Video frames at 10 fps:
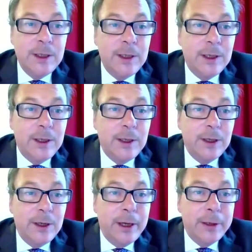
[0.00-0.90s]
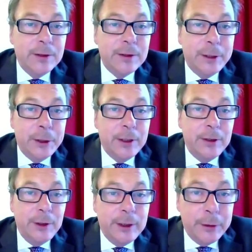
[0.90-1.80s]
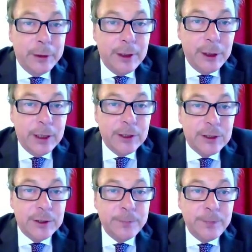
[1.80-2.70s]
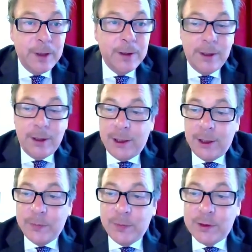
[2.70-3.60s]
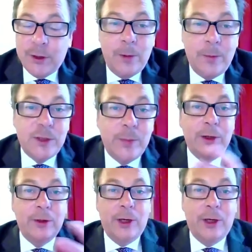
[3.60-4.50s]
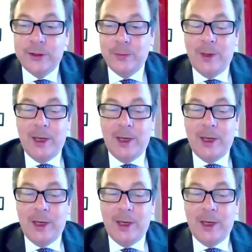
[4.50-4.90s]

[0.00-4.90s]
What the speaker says: East and in Asia. So comments about your goals